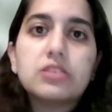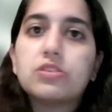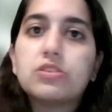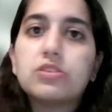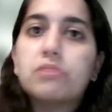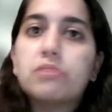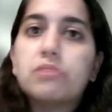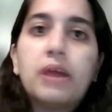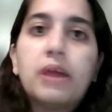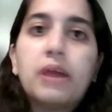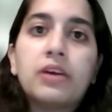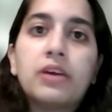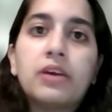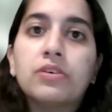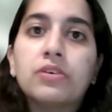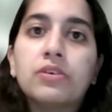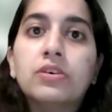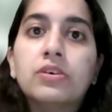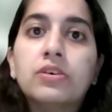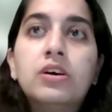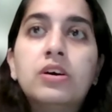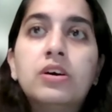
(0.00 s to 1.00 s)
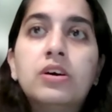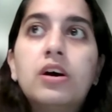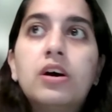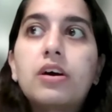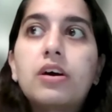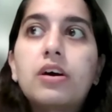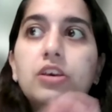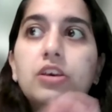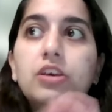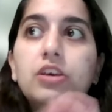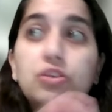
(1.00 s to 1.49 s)
bio,
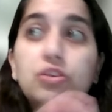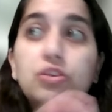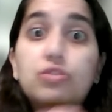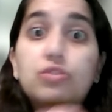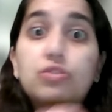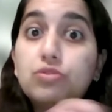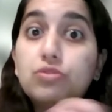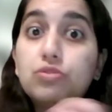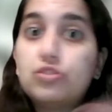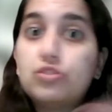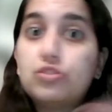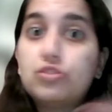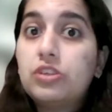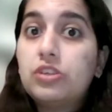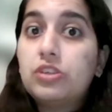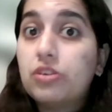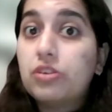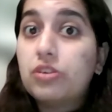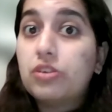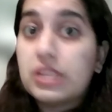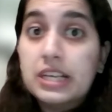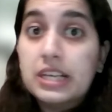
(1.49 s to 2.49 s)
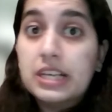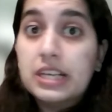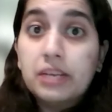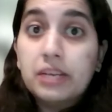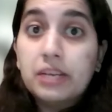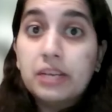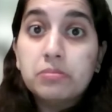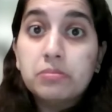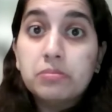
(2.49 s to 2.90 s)
you do see it all the time.